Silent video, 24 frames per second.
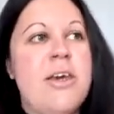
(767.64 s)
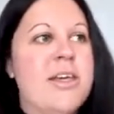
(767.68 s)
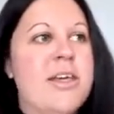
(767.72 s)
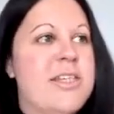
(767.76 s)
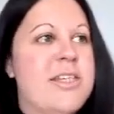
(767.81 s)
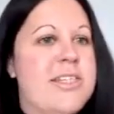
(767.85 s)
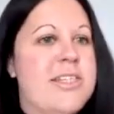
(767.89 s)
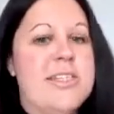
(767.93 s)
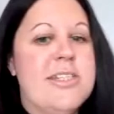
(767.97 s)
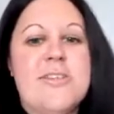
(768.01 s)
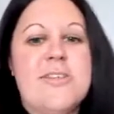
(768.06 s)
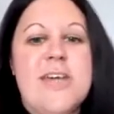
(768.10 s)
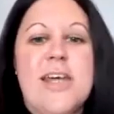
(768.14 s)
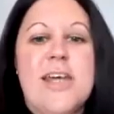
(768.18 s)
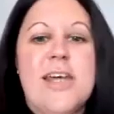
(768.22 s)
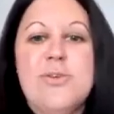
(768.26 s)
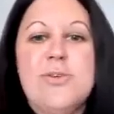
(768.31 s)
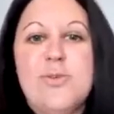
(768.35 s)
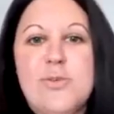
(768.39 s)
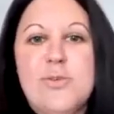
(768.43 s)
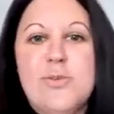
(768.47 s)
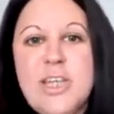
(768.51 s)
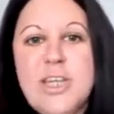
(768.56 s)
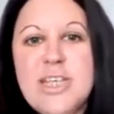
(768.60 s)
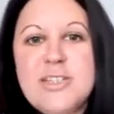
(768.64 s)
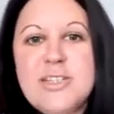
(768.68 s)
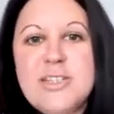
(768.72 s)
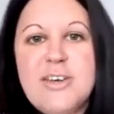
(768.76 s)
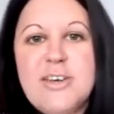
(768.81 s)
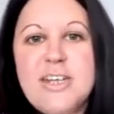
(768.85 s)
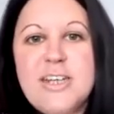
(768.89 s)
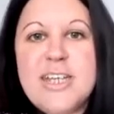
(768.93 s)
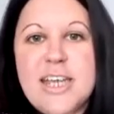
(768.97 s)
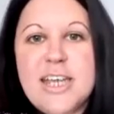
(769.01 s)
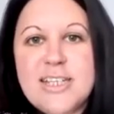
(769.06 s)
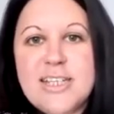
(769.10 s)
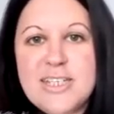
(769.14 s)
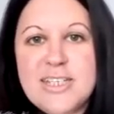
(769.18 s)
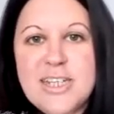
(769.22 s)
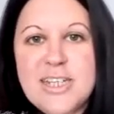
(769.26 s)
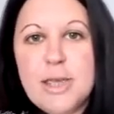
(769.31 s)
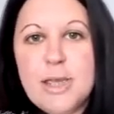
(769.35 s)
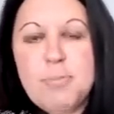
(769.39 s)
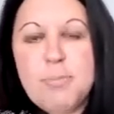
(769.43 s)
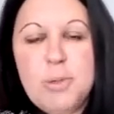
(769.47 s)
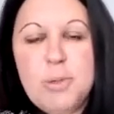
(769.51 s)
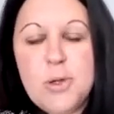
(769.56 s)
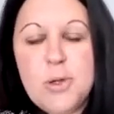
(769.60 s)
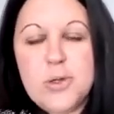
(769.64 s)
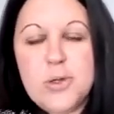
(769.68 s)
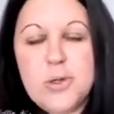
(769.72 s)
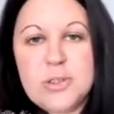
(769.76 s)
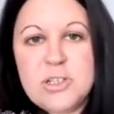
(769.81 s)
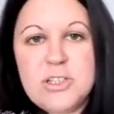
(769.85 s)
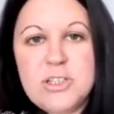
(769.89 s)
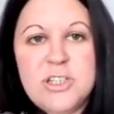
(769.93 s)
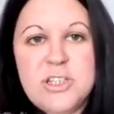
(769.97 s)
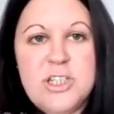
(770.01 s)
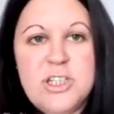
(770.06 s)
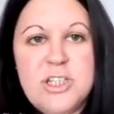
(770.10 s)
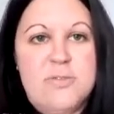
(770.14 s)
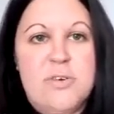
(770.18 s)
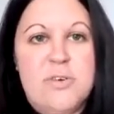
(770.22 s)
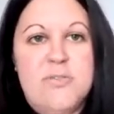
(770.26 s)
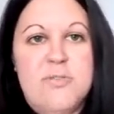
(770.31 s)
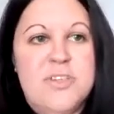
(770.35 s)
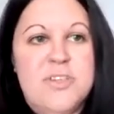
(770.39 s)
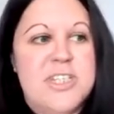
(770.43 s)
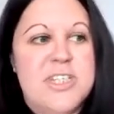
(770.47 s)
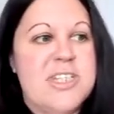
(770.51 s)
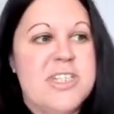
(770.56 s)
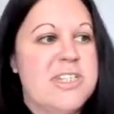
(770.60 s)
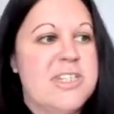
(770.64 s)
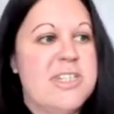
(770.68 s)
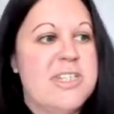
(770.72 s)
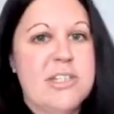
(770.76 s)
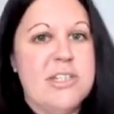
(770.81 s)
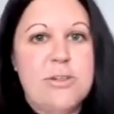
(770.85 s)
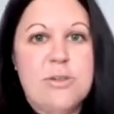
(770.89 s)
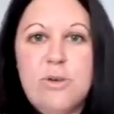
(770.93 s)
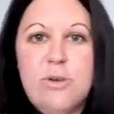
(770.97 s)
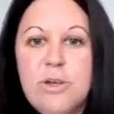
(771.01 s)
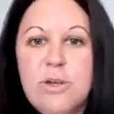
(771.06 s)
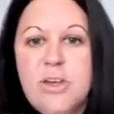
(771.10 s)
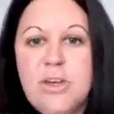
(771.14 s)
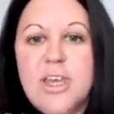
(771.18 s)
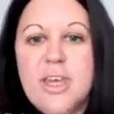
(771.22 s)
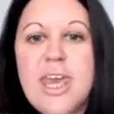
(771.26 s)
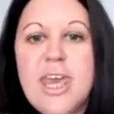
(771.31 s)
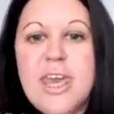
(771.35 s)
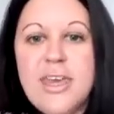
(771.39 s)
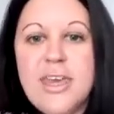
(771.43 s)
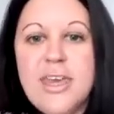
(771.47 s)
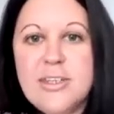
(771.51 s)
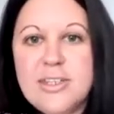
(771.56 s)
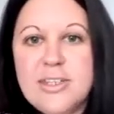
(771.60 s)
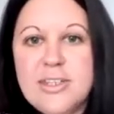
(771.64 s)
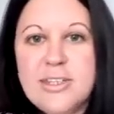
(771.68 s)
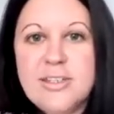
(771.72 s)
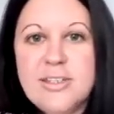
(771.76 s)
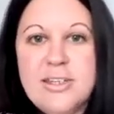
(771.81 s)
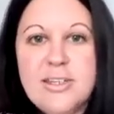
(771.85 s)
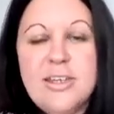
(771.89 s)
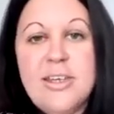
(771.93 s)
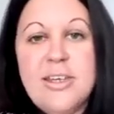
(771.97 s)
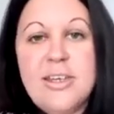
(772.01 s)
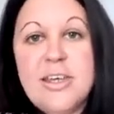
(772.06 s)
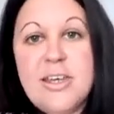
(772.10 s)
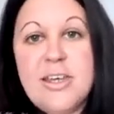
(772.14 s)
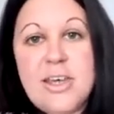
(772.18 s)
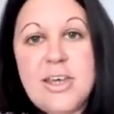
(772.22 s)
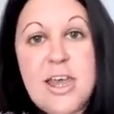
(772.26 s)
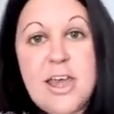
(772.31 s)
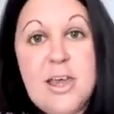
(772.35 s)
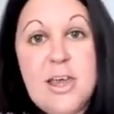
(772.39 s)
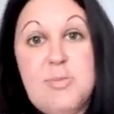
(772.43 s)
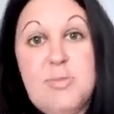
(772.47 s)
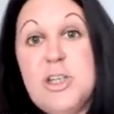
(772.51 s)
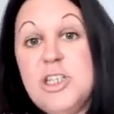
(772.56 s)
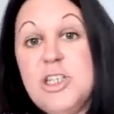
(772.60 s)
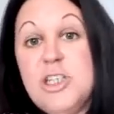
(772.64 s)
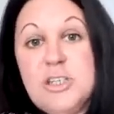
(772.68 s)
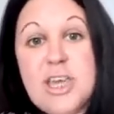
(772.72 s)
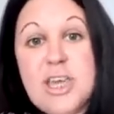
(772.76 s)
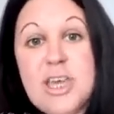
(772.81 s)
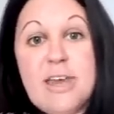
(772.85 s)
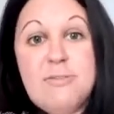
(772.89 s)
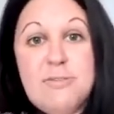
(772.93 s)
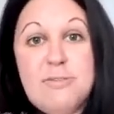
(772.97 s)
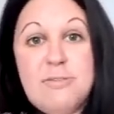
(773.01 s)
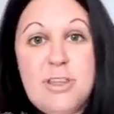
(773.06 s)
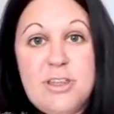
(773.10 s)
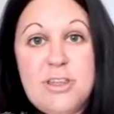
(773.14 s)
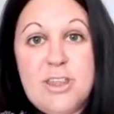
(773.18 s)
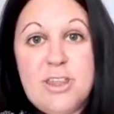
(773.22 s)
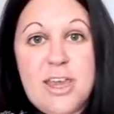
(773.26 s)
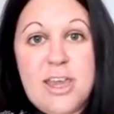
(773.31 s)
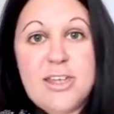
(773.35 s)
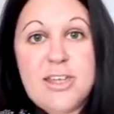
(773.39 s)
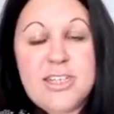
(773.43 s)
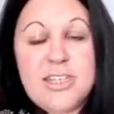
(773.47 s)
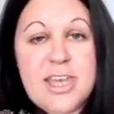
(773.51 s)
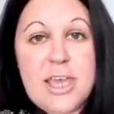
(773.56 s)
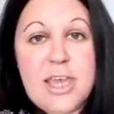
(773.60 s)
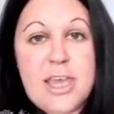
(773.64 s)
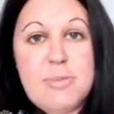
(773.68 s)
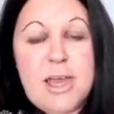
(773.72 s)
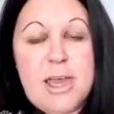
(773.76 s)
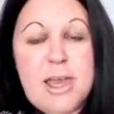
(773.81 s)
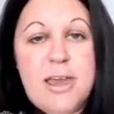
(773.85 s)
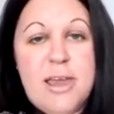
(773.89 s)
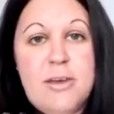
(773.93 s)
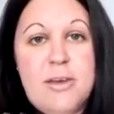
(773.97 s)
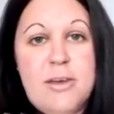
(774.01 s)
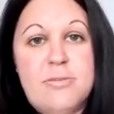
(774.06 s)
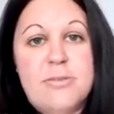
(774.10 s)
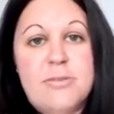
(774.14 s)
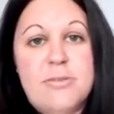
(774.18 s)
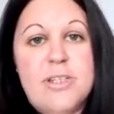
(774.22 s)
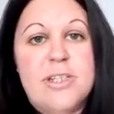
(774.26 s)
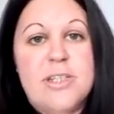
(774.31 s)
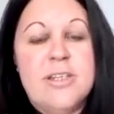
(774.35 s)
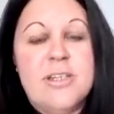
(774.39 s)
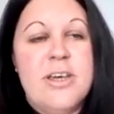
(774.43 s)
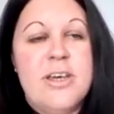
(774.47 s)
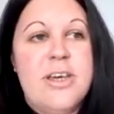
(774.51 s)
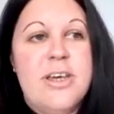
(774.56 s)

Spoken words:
Still had all these fantastic books because you've obviously still got your kit, which you get for the £38.